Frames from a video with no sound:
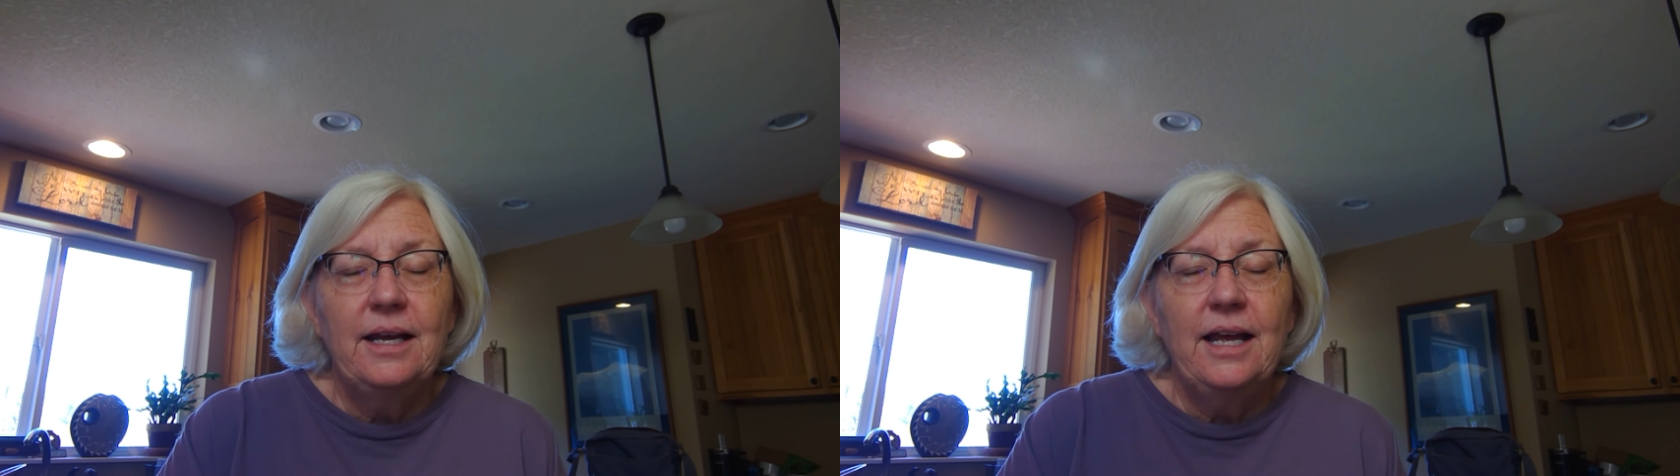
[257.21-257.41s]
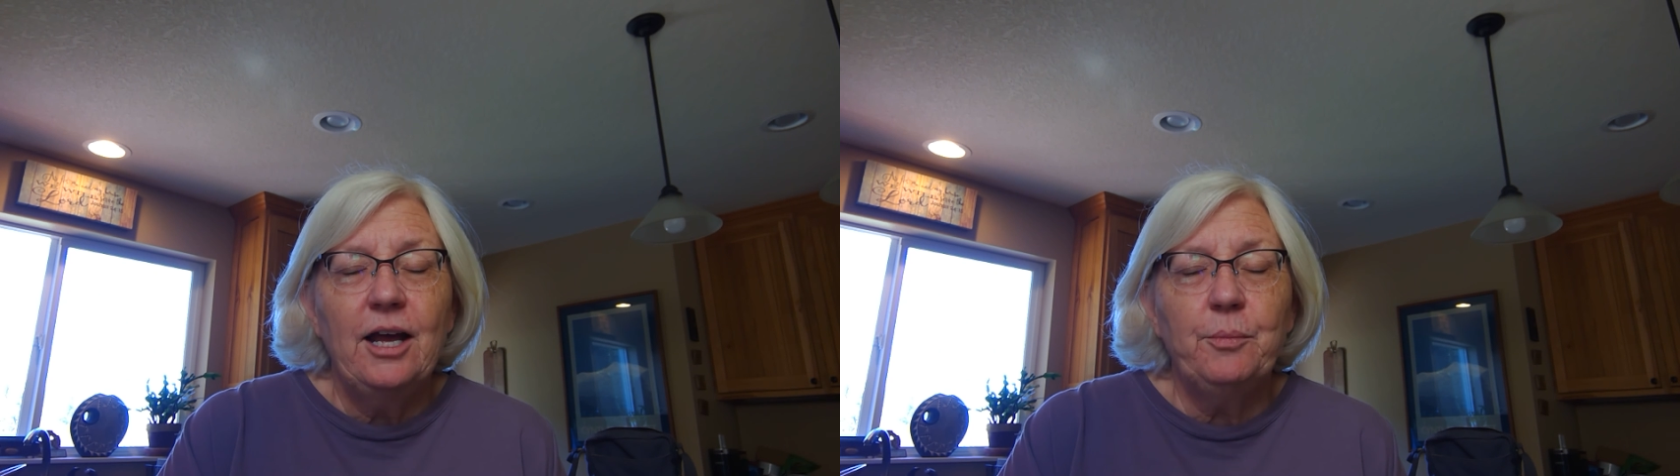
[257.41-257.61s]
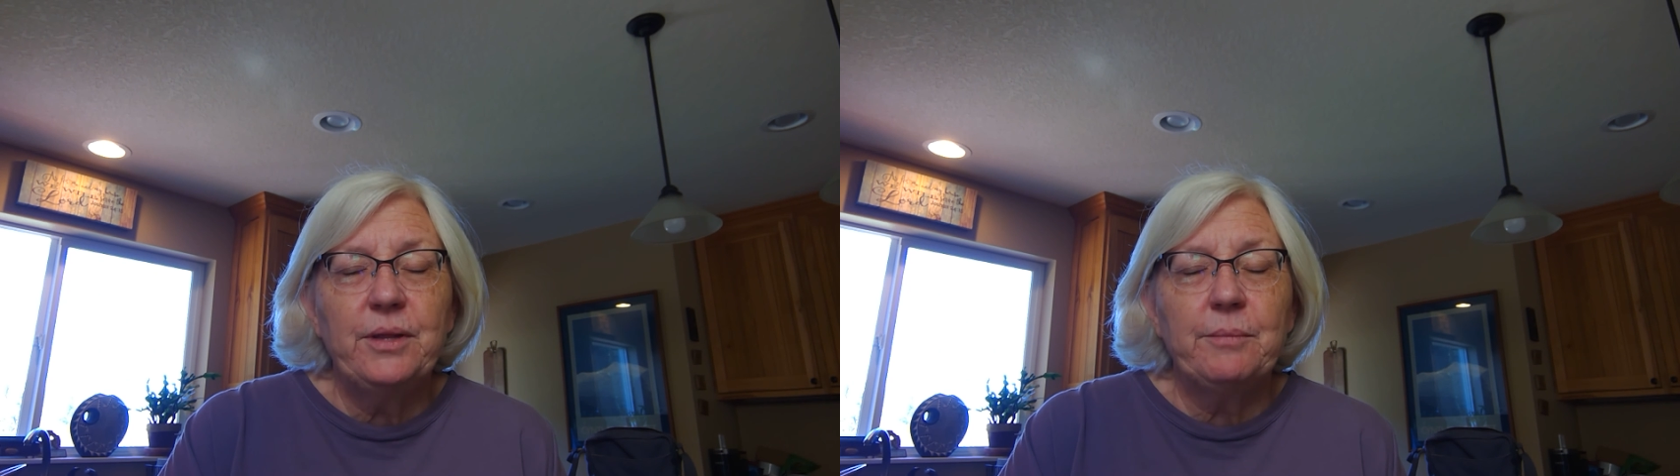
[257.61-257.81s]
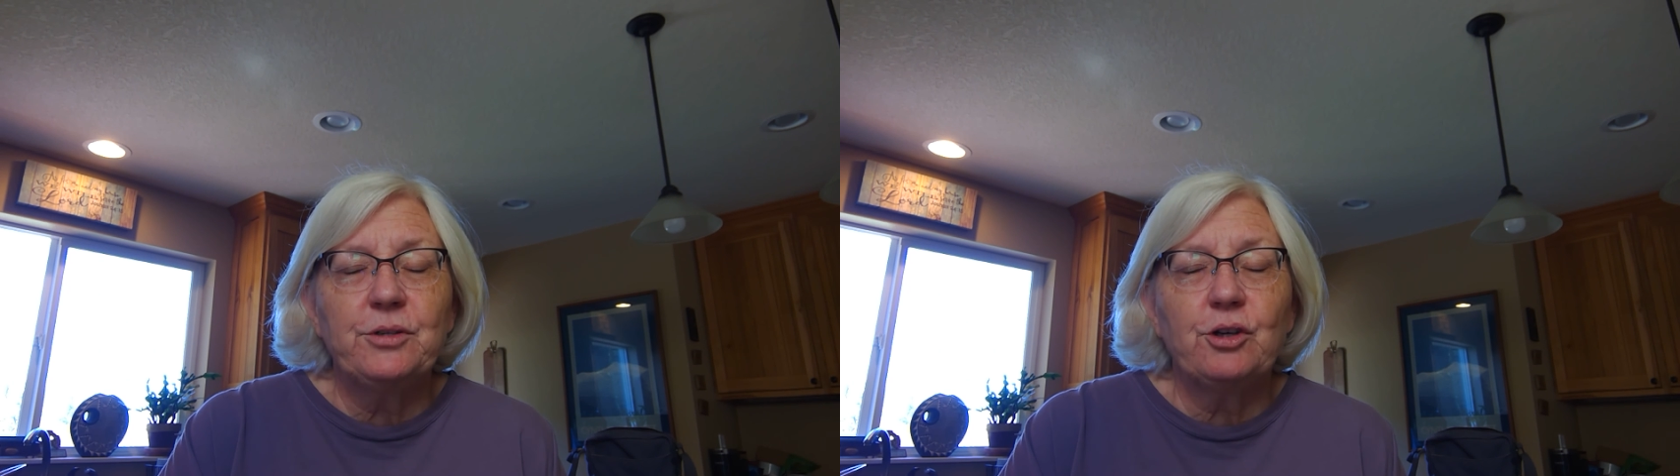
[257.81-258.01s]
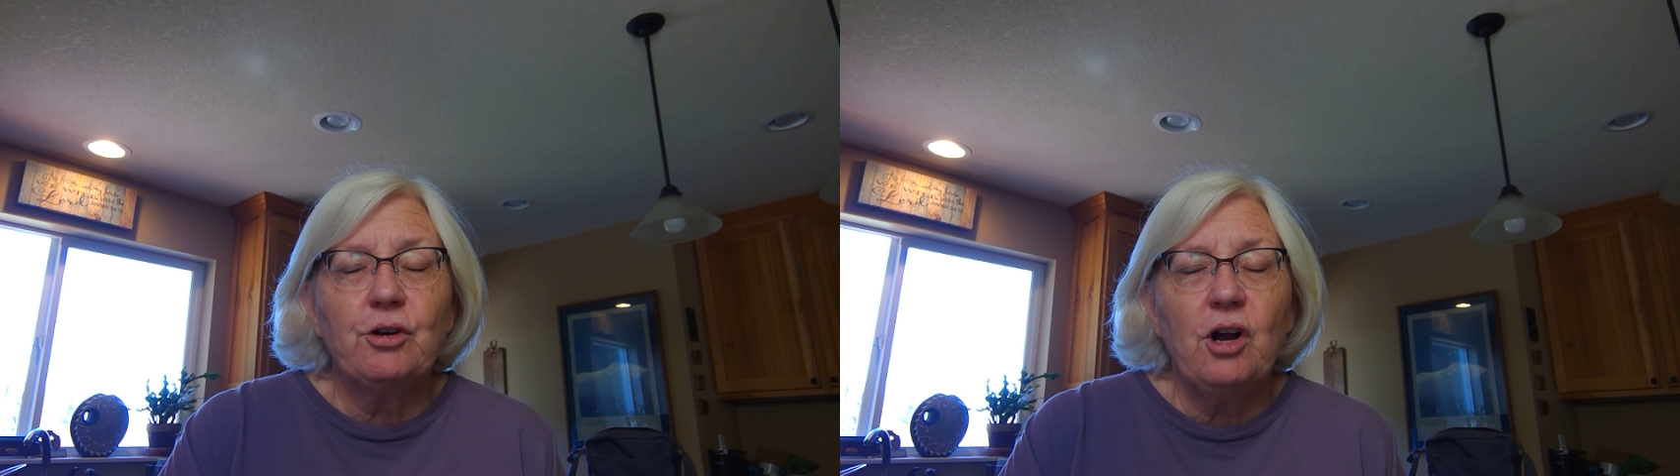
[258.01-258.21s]
help them
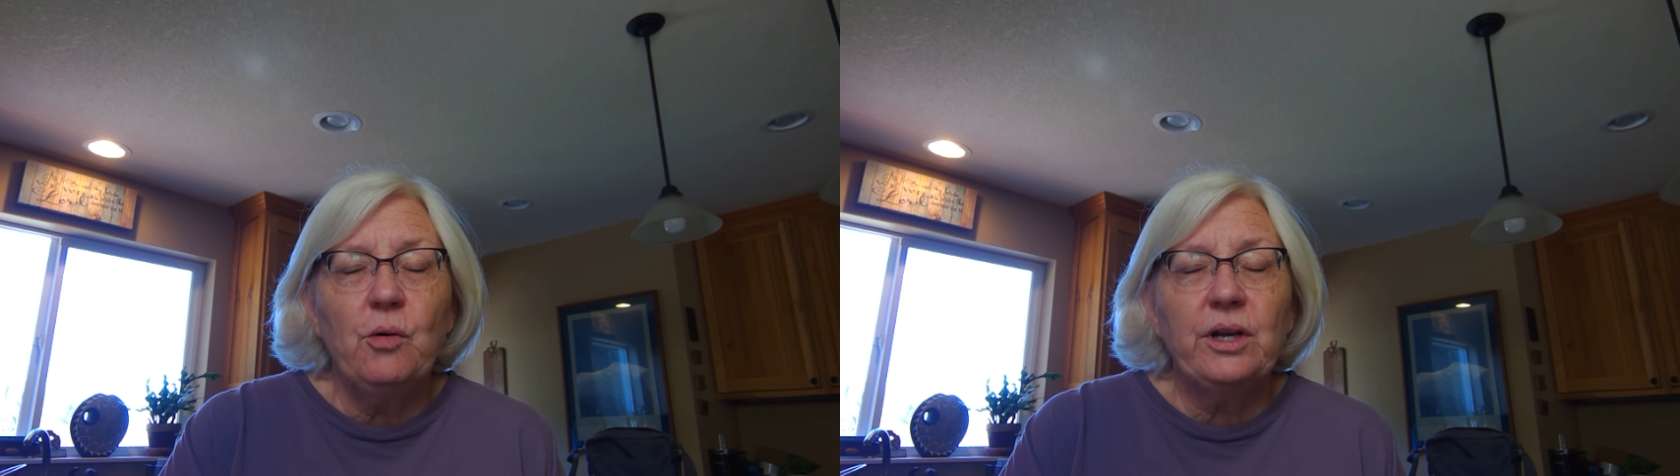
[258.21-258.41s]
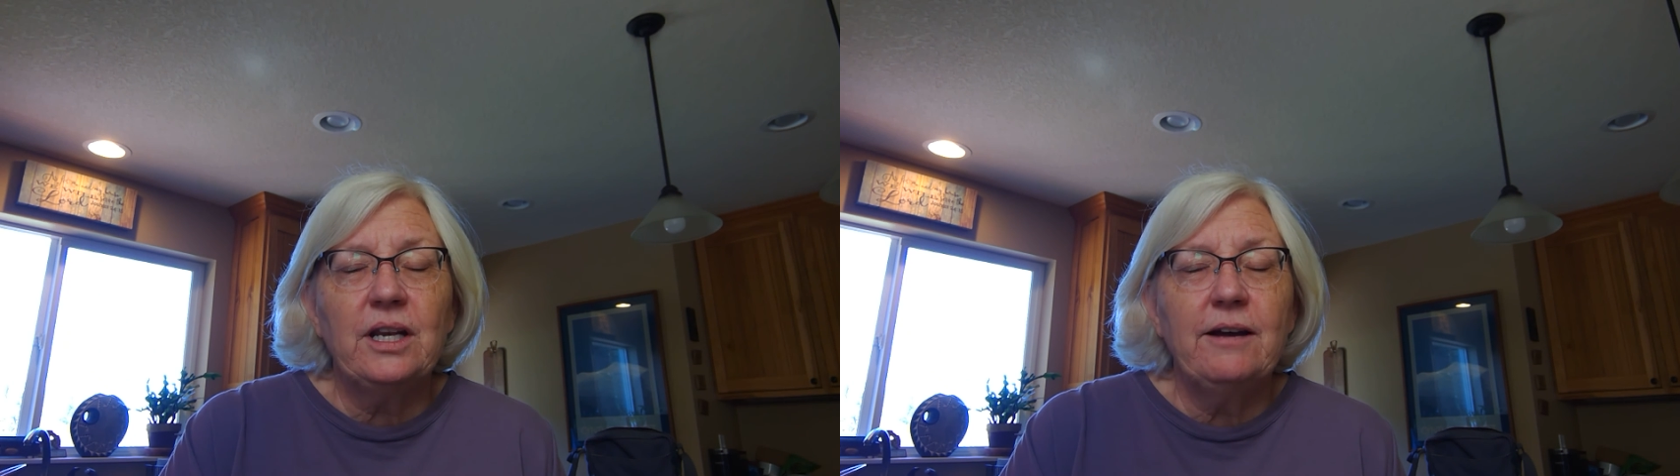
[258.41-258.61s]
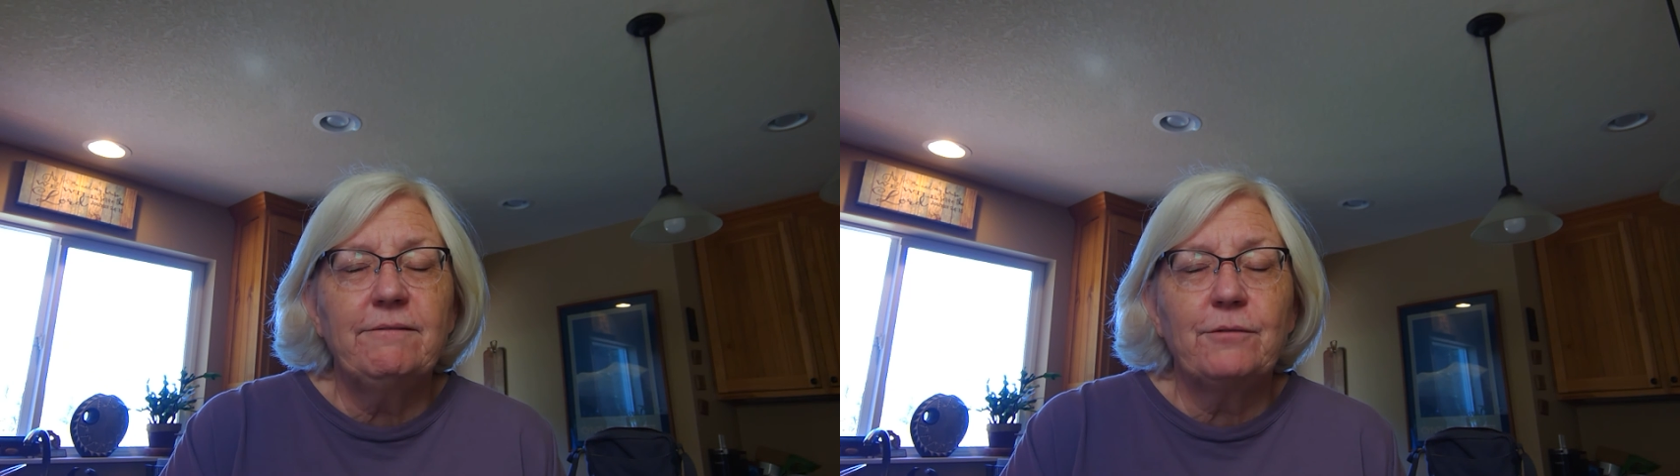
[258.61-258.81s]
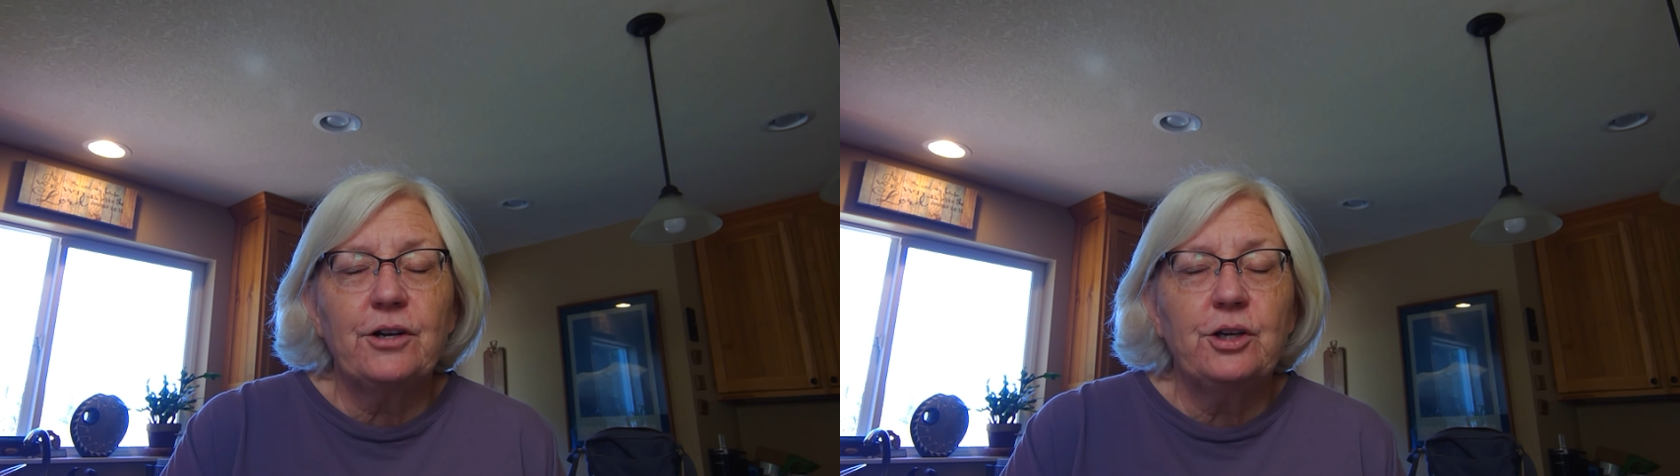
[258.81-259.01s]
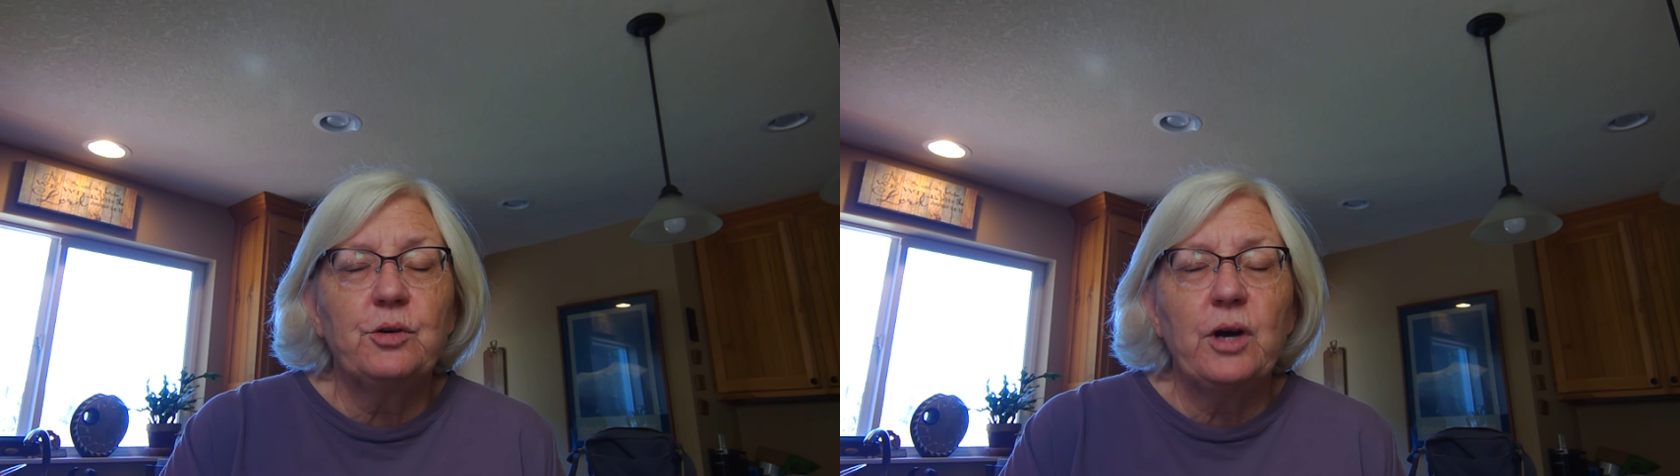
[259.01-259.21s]
to grow in love for you,